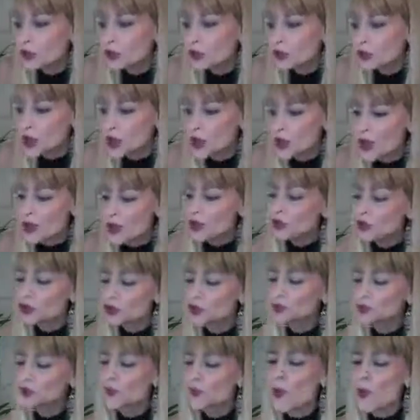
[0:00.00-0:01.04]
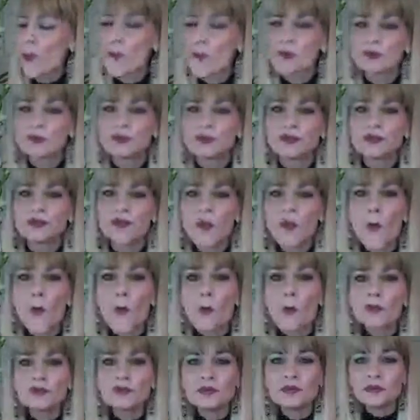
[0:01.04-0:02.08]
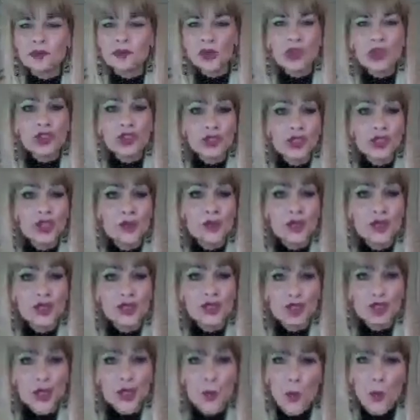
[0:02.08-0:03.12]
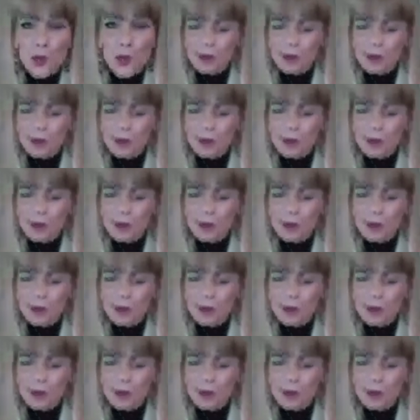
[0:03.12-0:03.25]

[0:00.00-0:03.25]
eat my lunch. You get to see me chew.